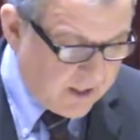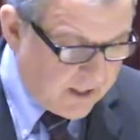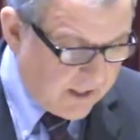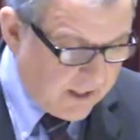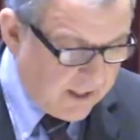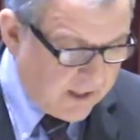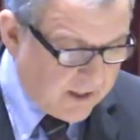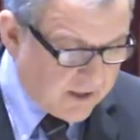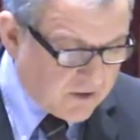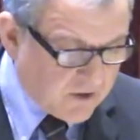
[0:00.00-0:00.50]

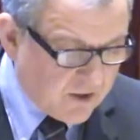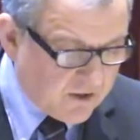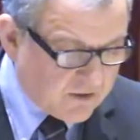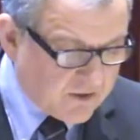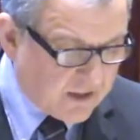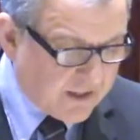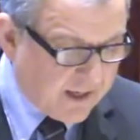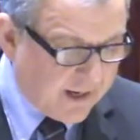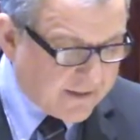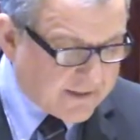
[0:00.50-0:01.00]
and
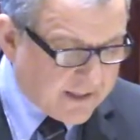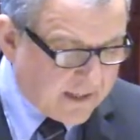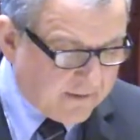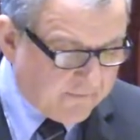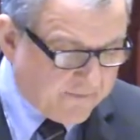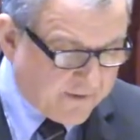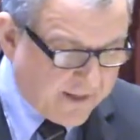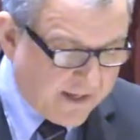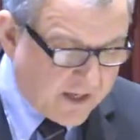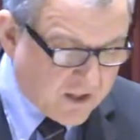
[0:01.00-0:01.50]
to the
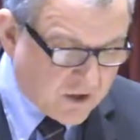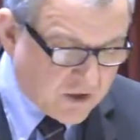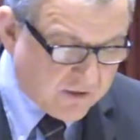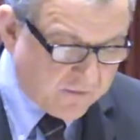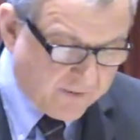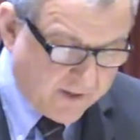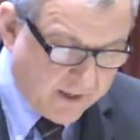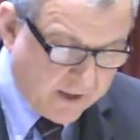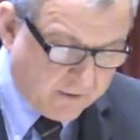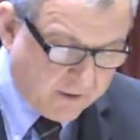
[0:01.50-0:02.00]
identification
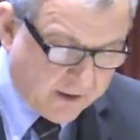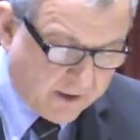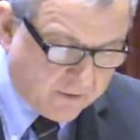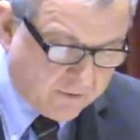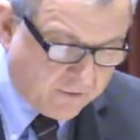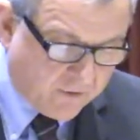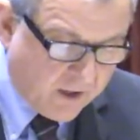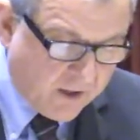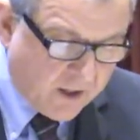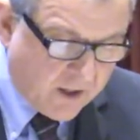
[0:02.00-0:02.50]
of
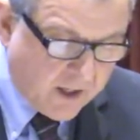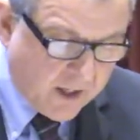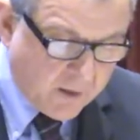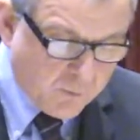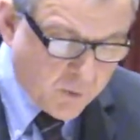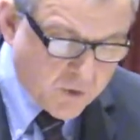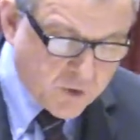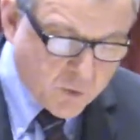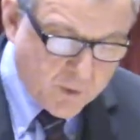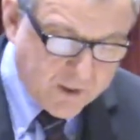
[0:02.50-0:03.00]
areas
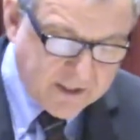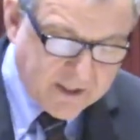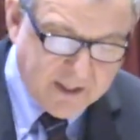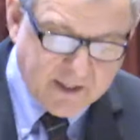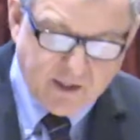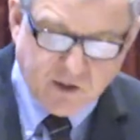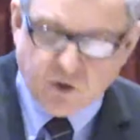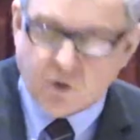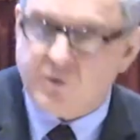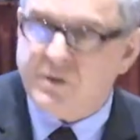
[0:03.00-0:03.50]
in which we
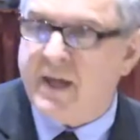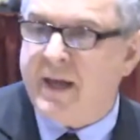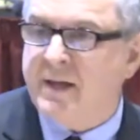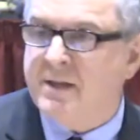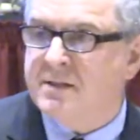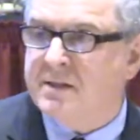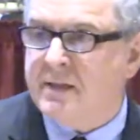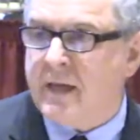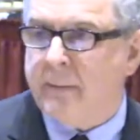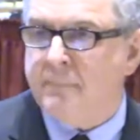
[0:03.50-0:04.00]
needed to
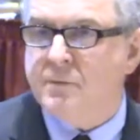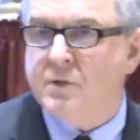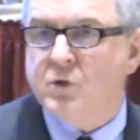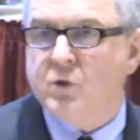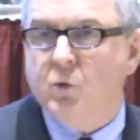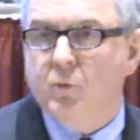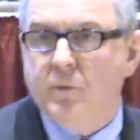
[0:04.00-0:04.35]
take steps to